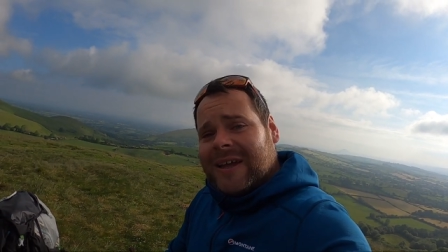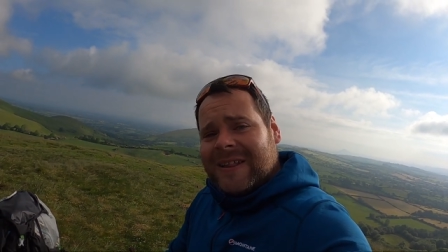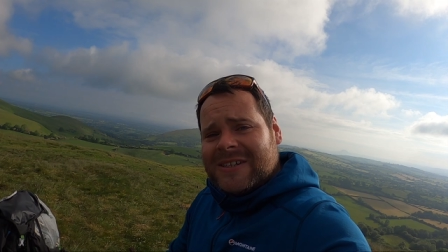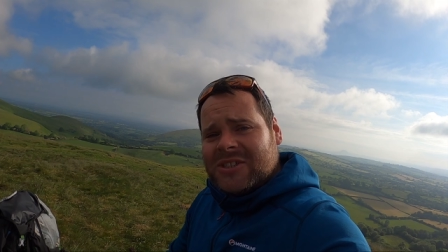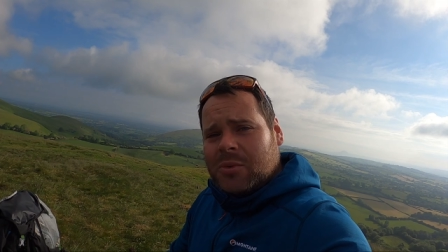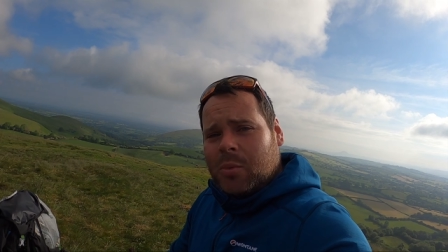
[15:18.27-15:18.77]

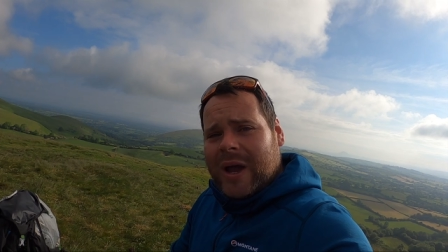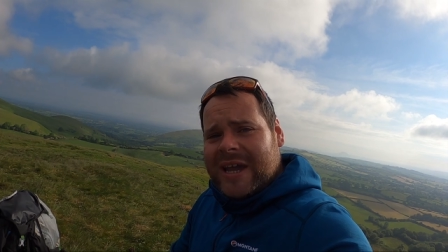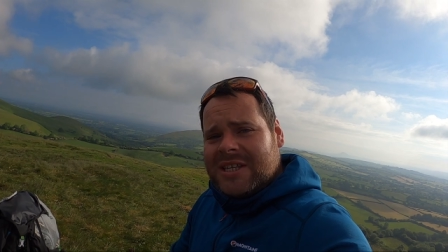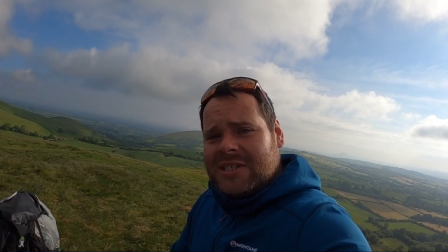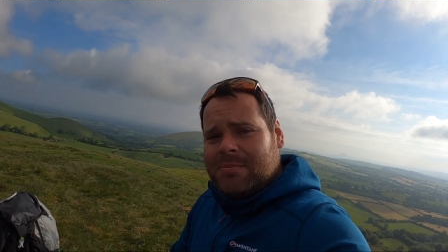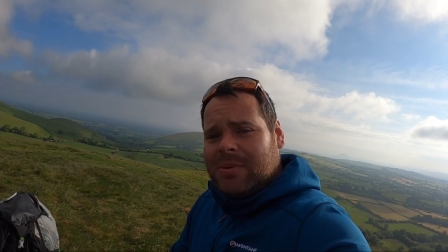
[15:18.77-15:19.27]
and that's the
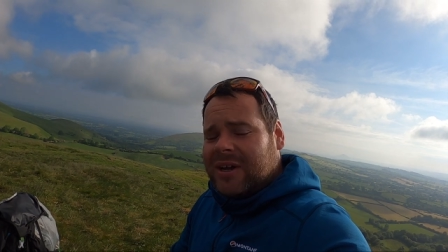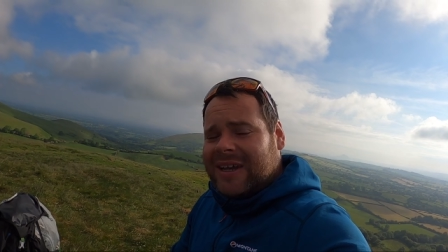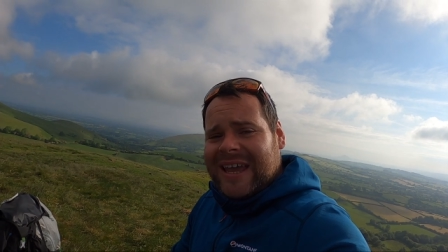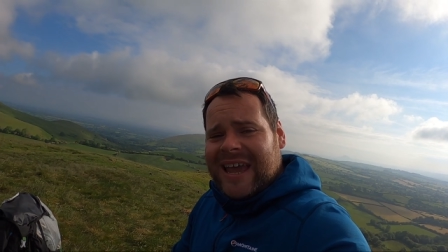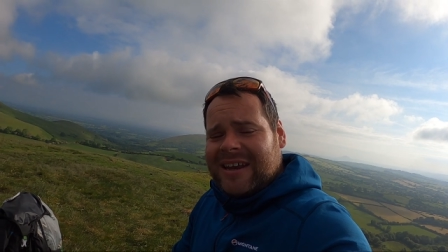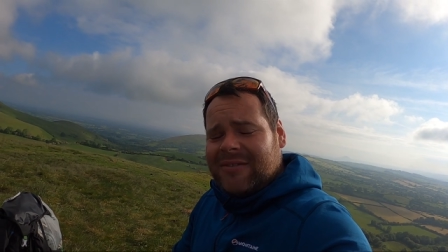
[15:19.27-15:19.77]
weight but
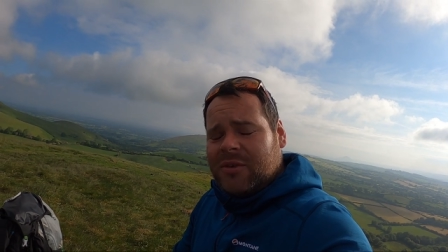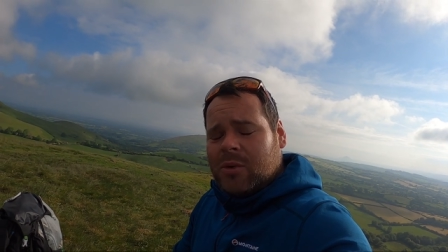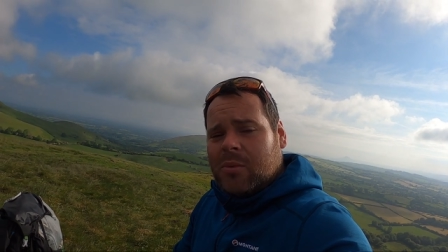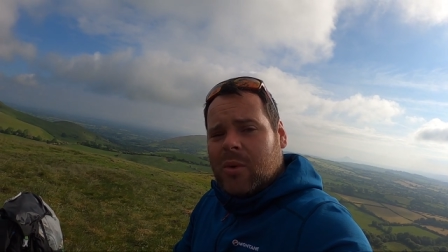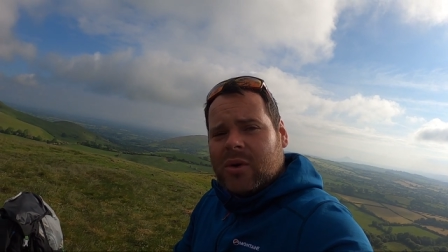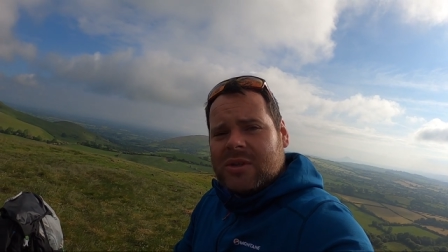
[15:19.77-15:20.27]
again if
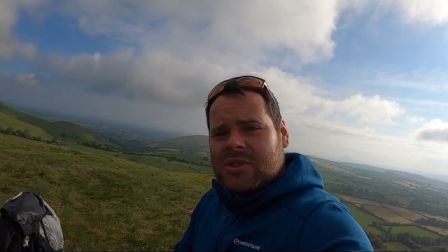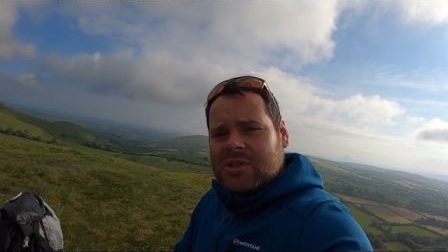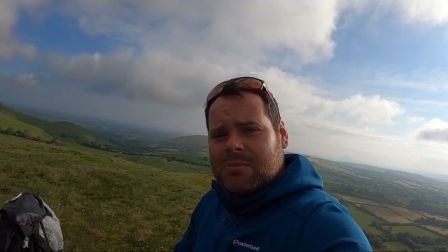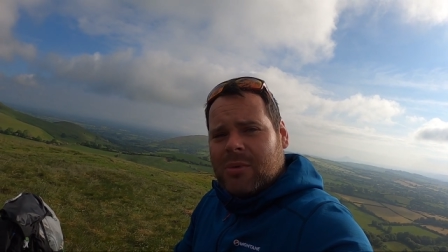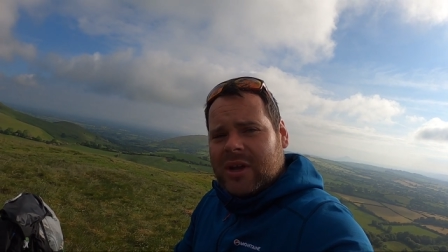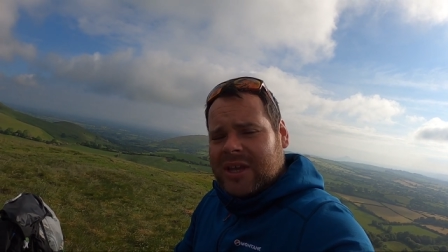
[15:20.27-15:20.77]
you're one that
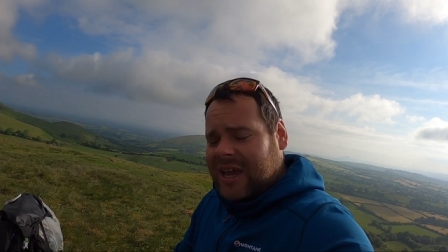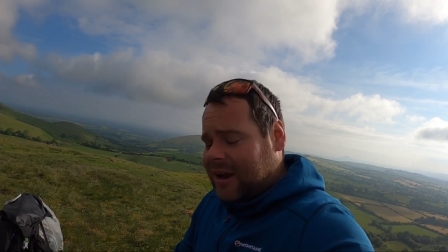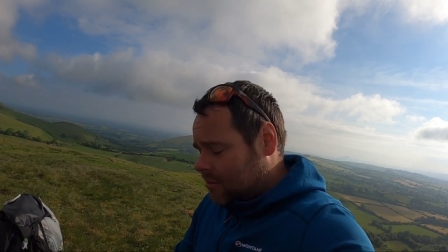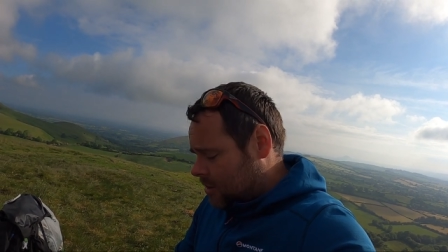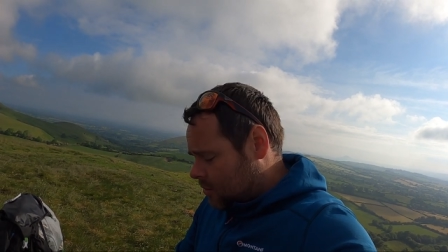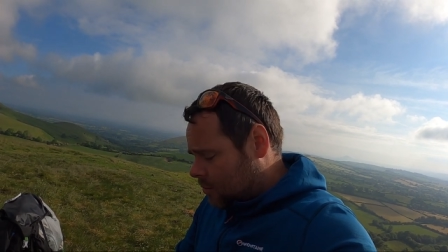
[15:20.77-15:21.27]
doesn't mind
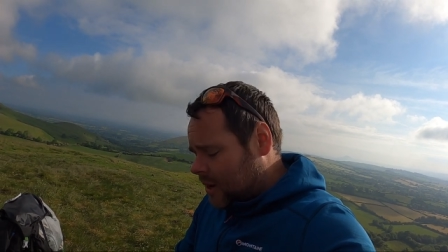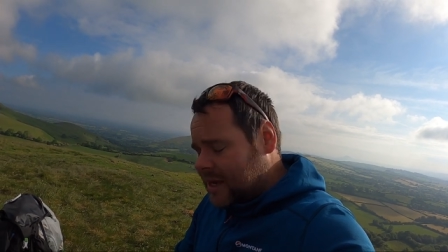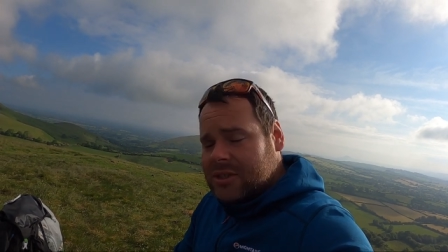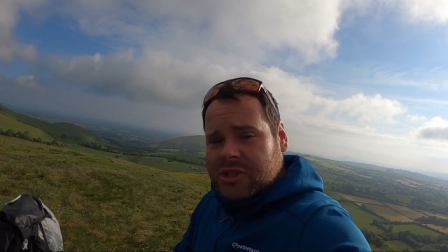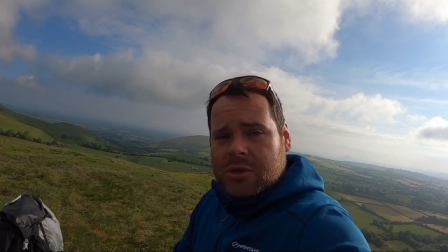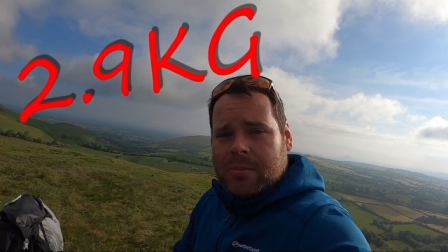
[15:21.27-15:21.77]
carrying the
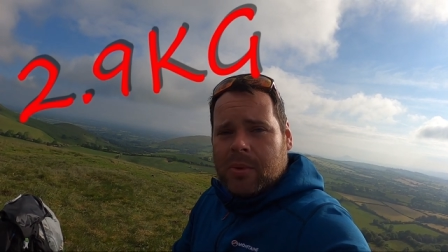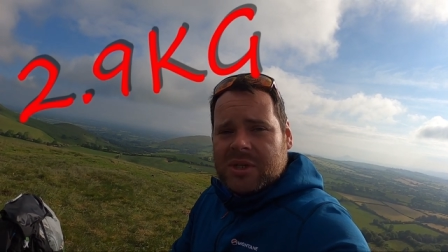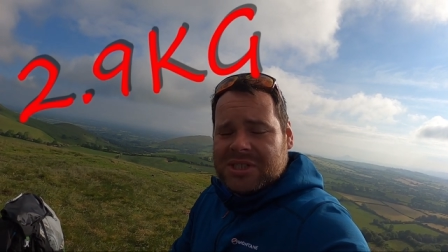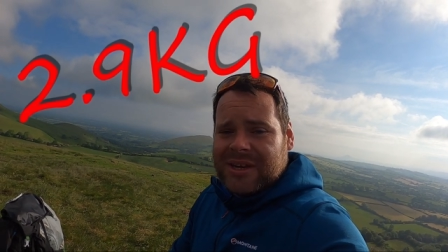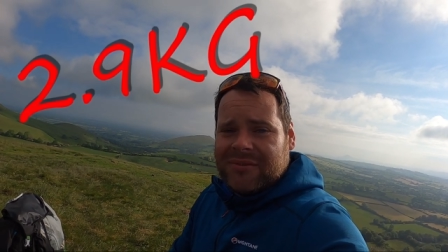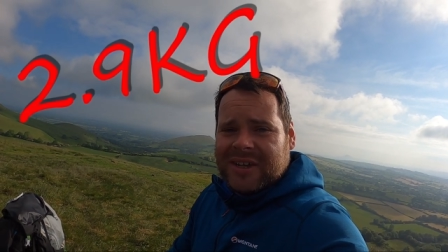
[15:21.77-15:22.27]
weight
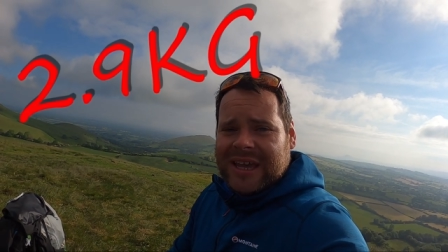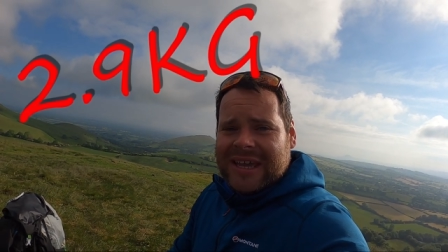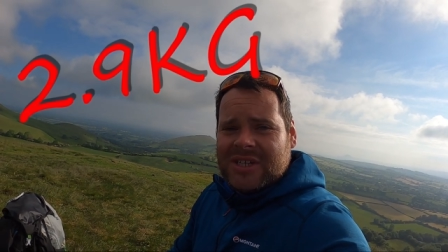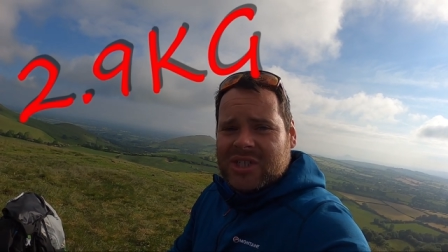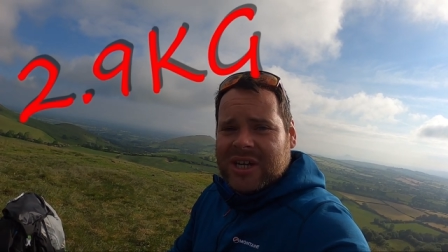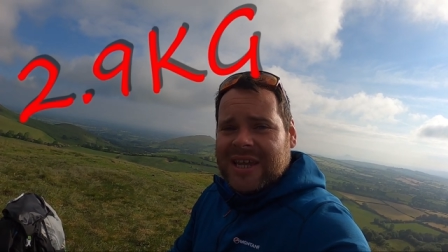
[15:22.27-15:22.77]
2.7
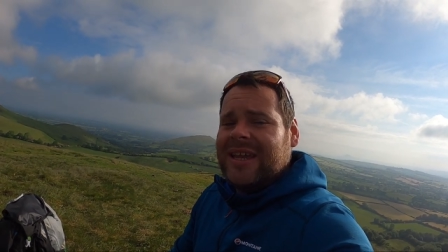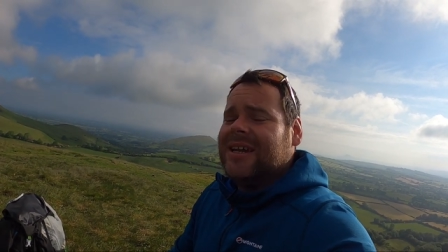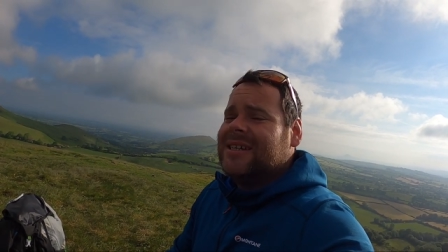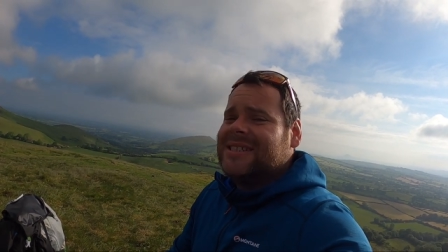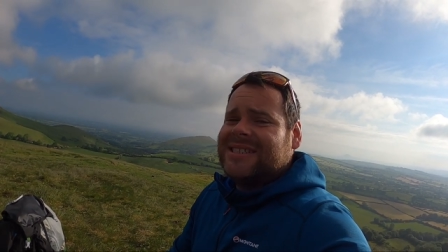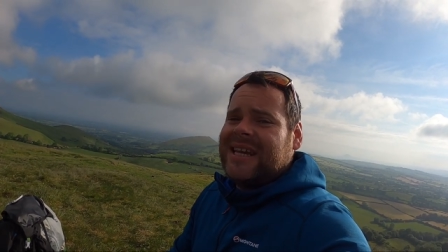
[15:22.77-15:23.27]
kg
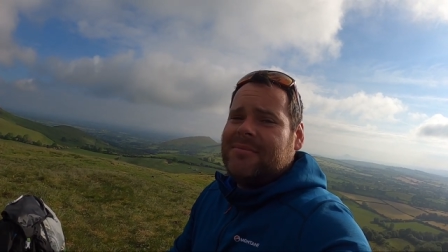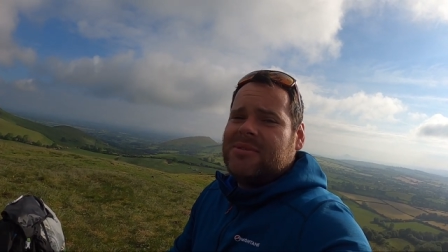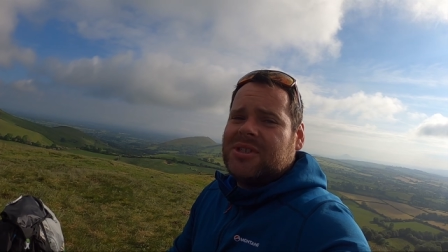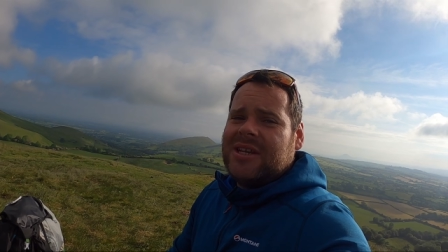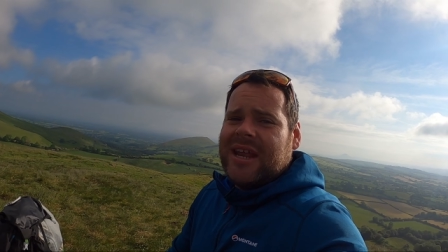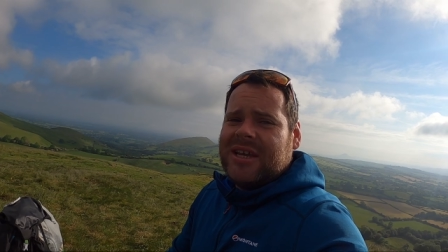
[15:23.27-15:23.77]
same
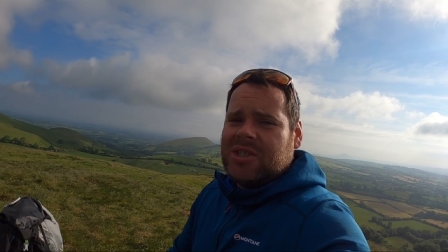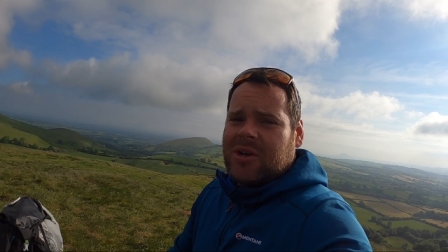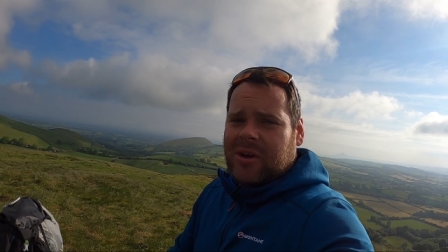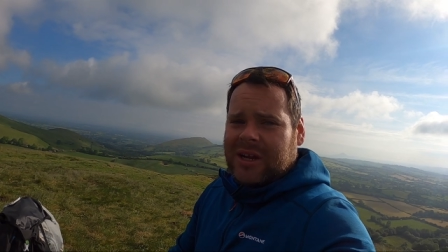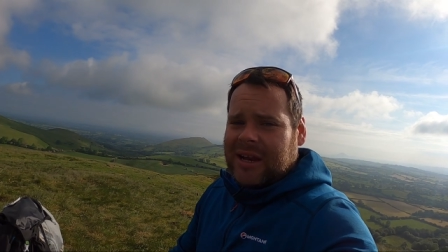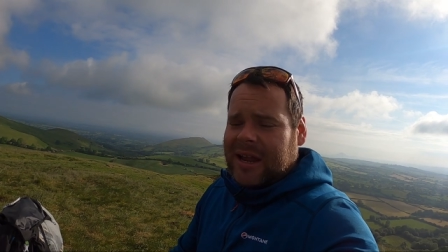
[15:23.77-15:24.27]
as the
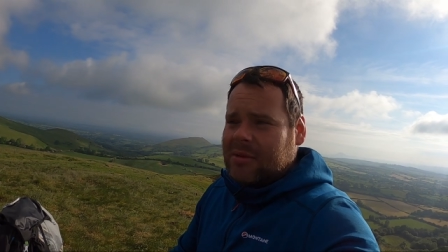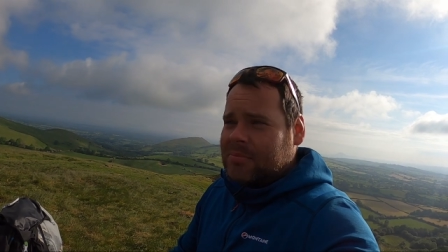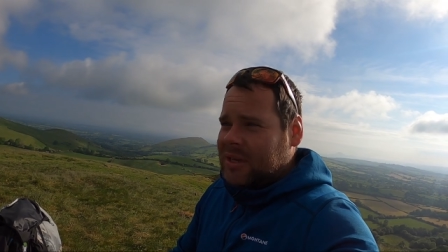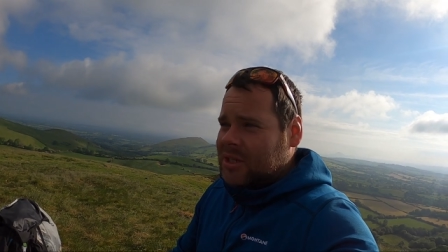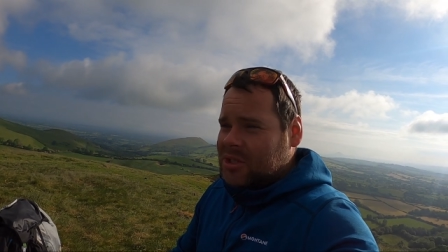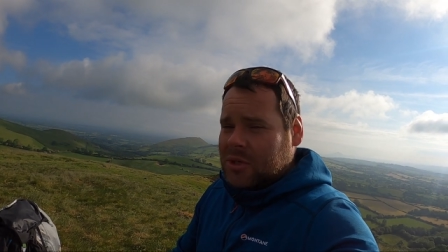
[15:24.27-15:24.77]
naturehike cloud
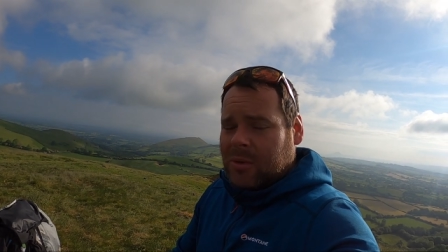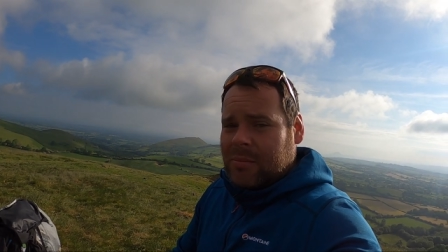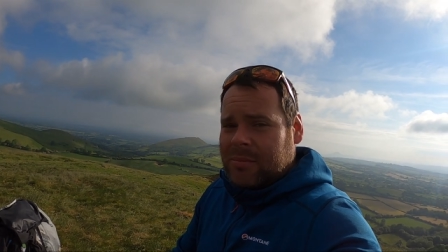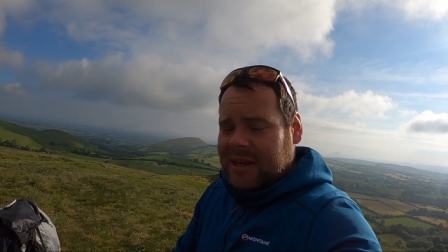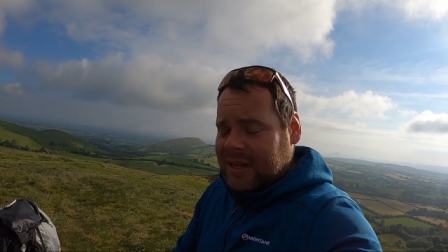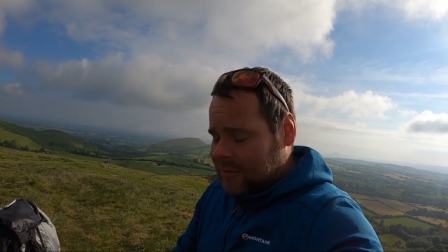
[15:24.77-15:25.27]
peak 2 i
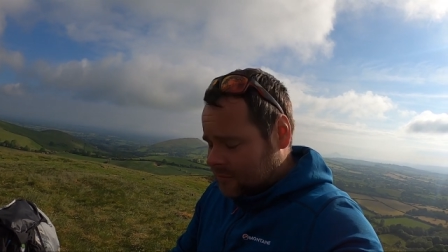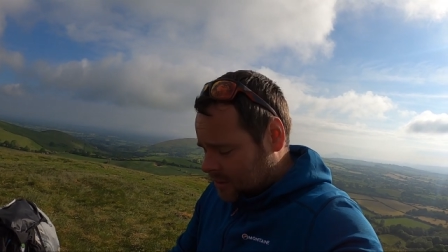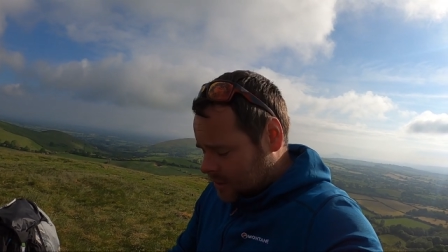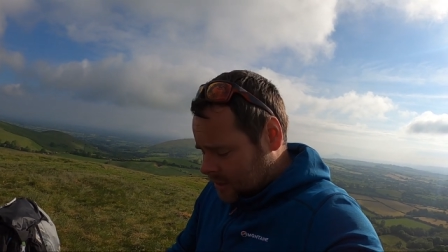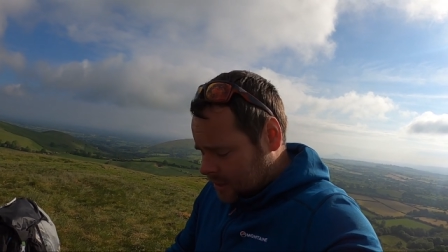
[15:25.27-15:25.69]
believe